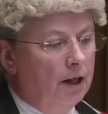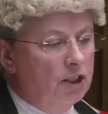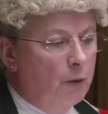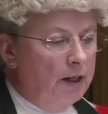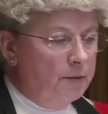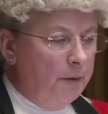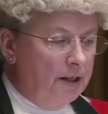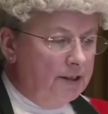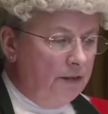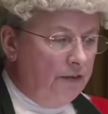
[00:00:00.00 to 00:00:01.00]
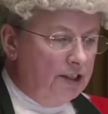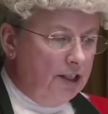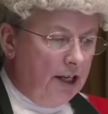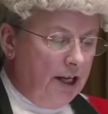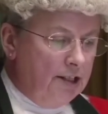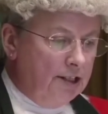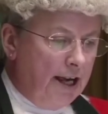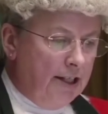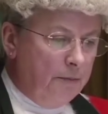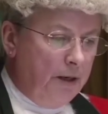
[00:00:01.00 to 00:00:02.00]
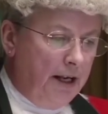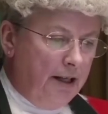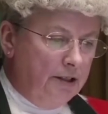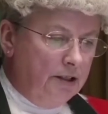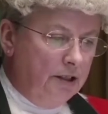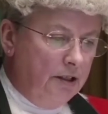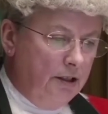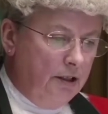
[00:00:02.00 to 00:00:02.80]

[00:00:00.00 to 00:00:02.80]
as well as being sophisticated and planned.